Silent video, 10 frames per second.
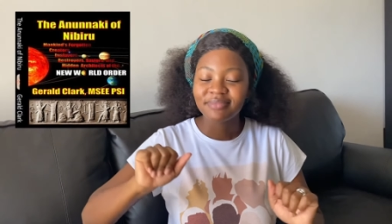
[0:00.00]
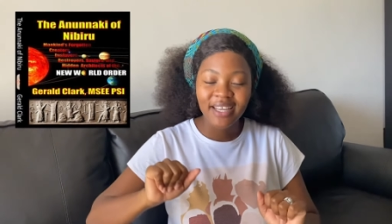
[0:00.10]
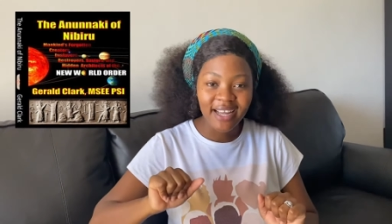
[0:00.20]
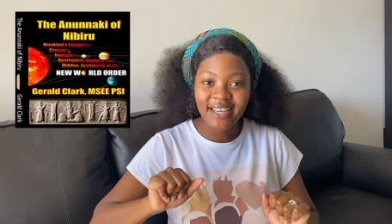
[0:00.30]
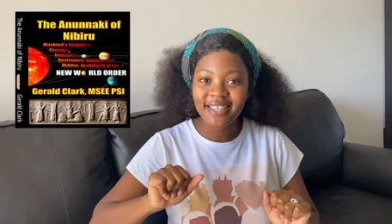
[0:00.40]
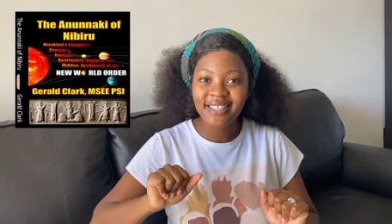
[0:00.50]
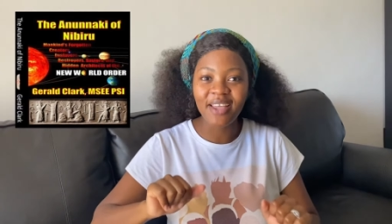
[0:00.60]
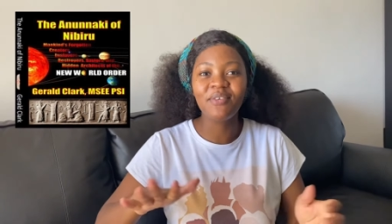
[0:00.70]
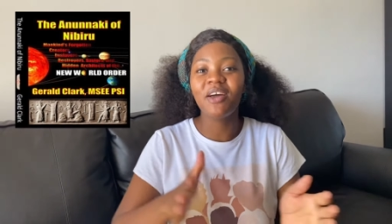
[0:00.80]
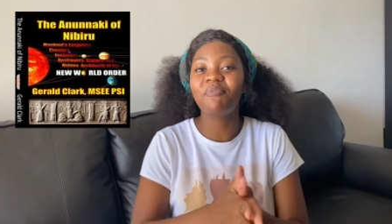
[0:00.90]
guys, I
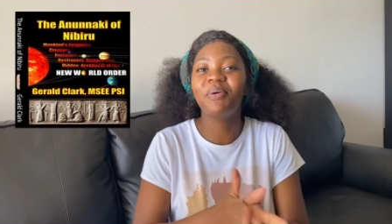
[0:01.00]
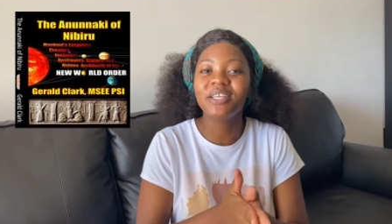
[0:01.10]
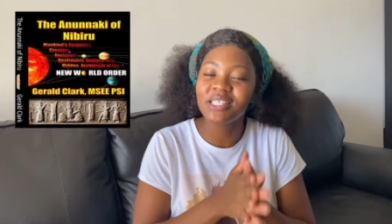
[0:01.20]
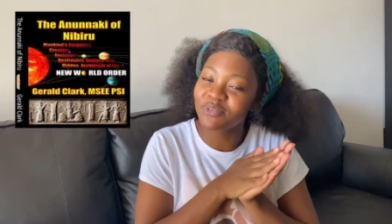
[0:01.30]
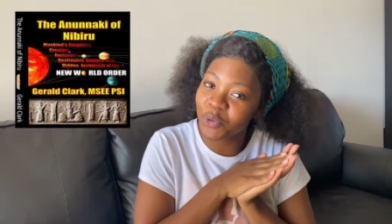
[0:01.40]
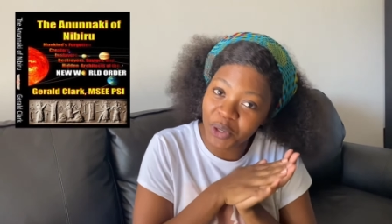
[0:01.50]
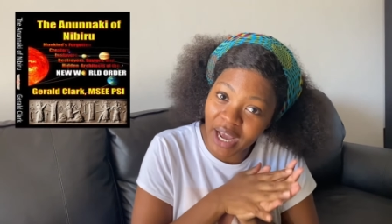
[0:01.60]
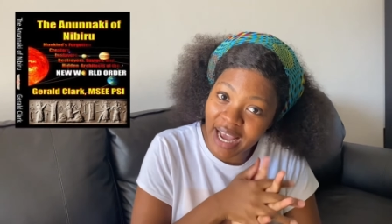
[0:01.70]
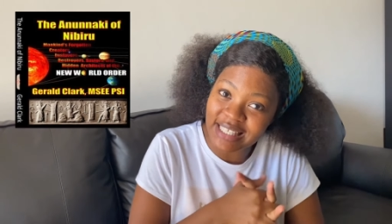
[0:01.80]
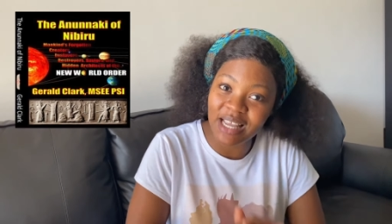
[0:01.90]
even have pictures for you
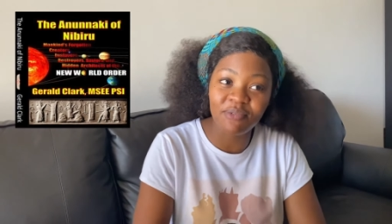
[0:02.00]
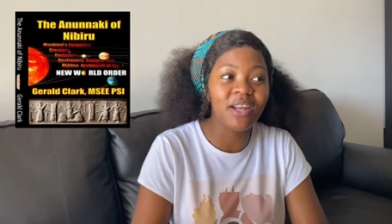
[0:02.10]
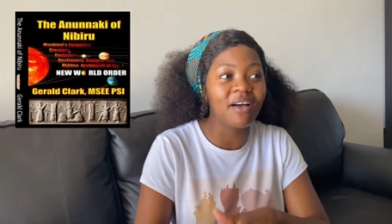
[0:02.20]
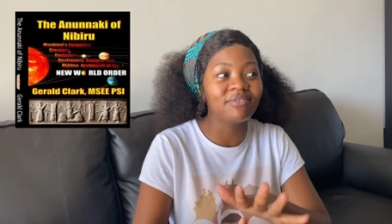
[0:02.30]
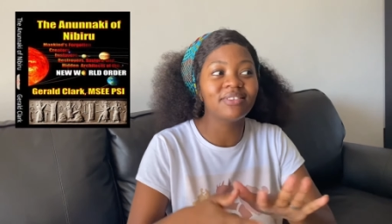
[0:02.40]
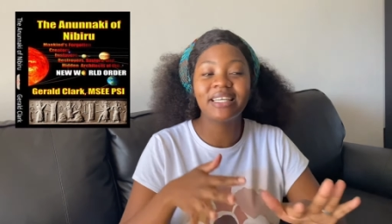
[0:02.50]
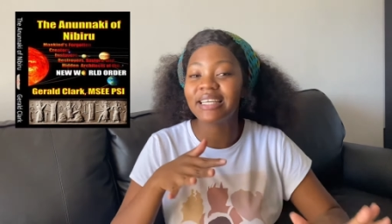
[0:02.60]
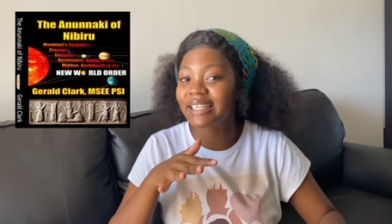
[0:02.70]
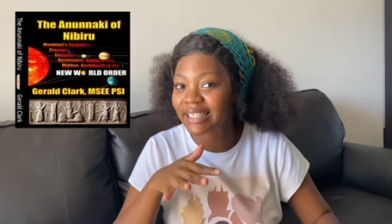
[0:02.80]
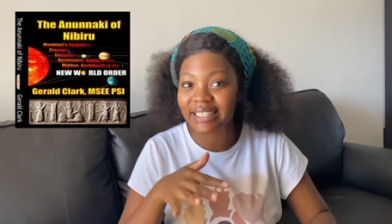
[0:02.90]
guys, I even have
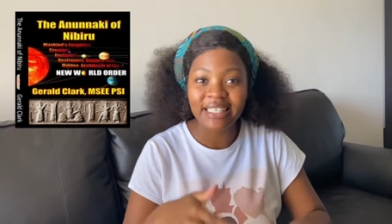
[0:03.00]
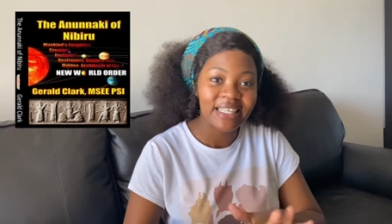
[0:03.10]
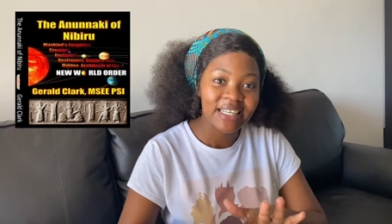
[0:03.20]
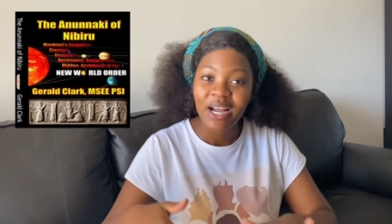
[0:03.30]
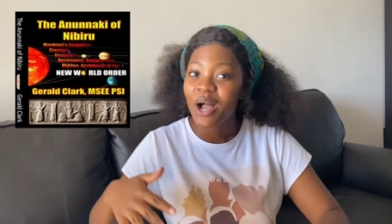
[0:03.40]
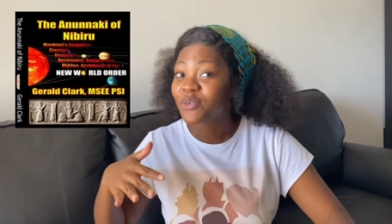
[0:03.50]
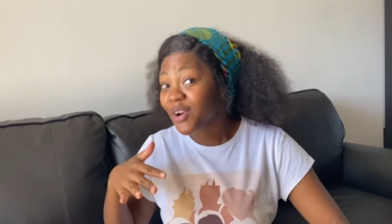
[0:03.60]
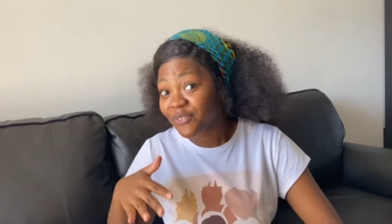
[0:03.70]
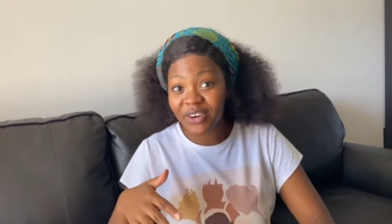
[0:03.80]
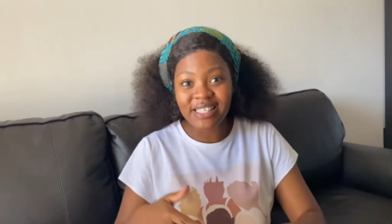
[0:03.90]
like
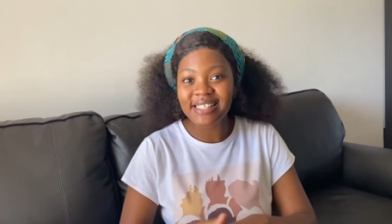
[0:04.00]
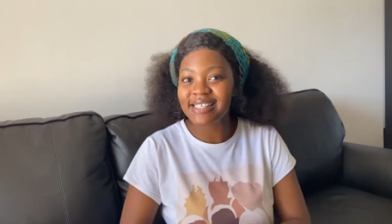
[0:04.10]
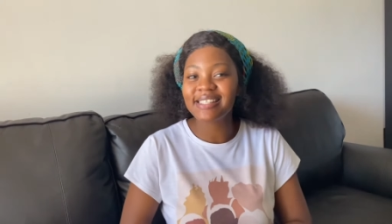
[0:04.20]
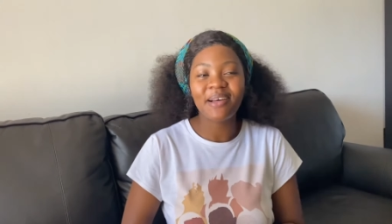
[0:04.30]
references.